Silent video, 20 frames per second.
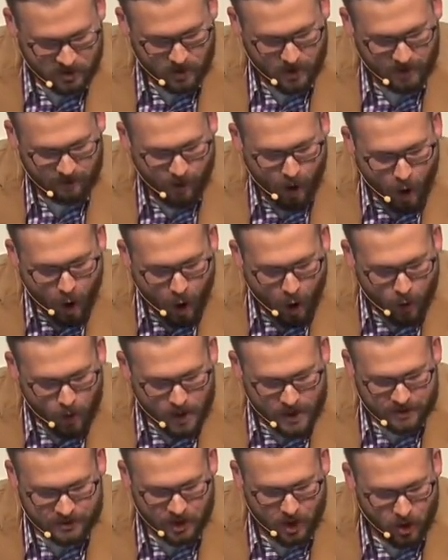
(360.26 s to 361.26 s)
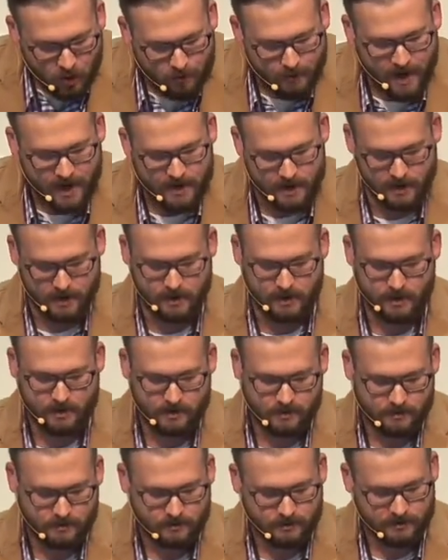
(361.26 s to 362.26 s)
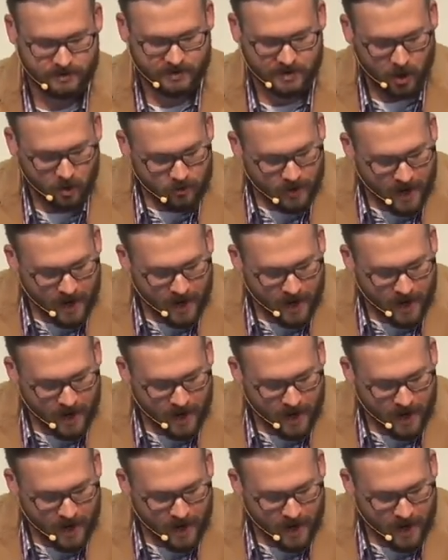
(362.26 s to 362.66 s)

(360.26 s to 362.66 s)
you have always obeyed, so